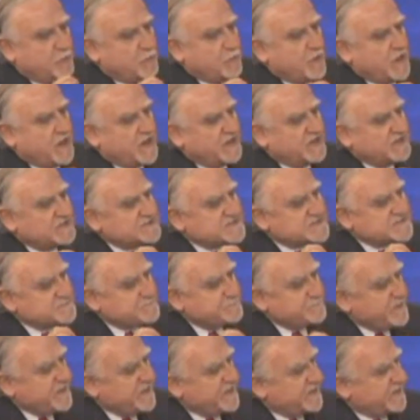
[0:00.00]
while
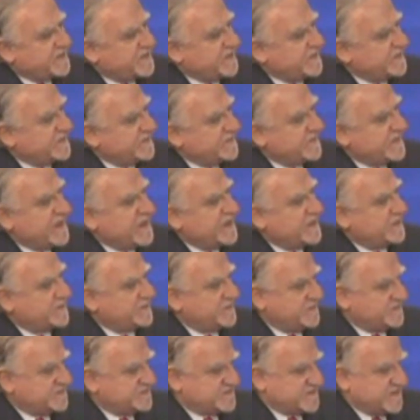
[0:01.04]
sparing the
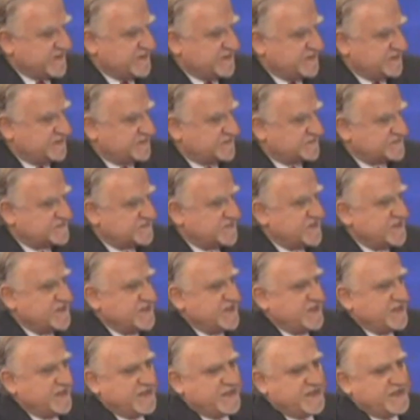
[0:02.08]
healthy cells
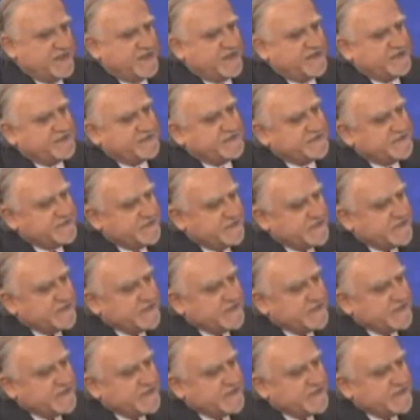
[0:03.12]
and